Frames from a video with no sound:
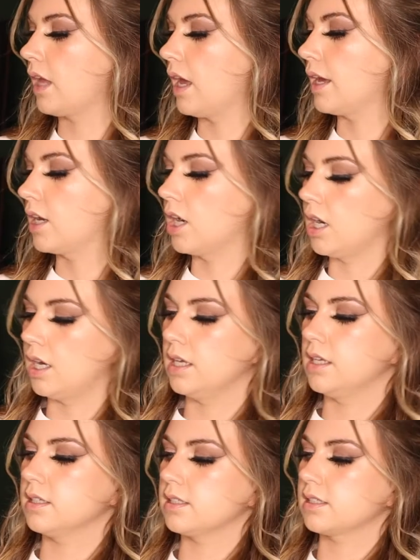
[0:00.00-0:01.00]
I
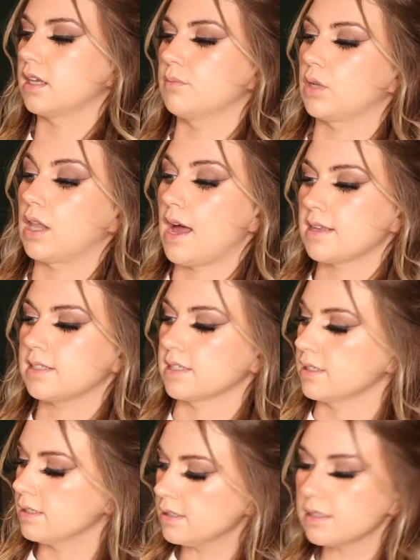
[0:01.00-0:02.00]
got some
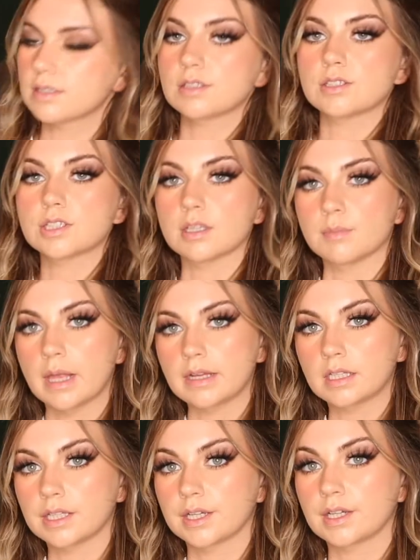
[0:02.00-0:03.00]
glasses, some like
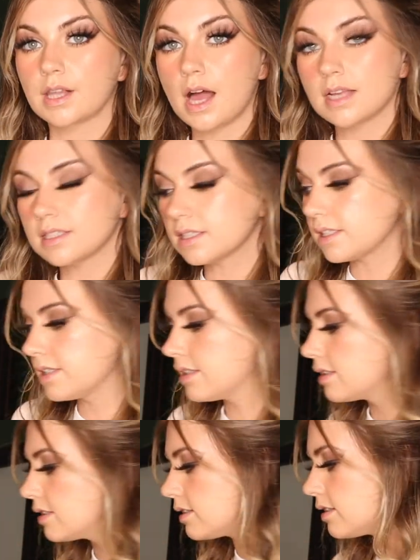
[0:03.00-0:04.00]
clear
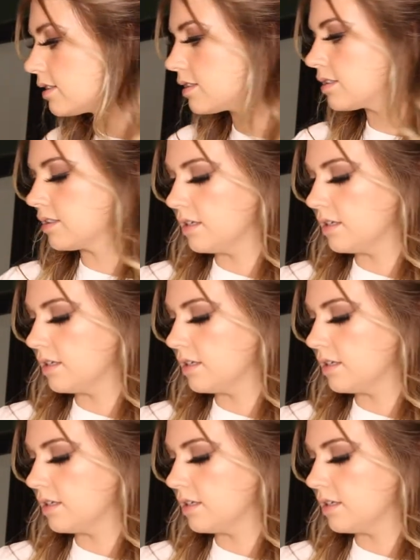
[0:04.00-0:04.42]
glasses.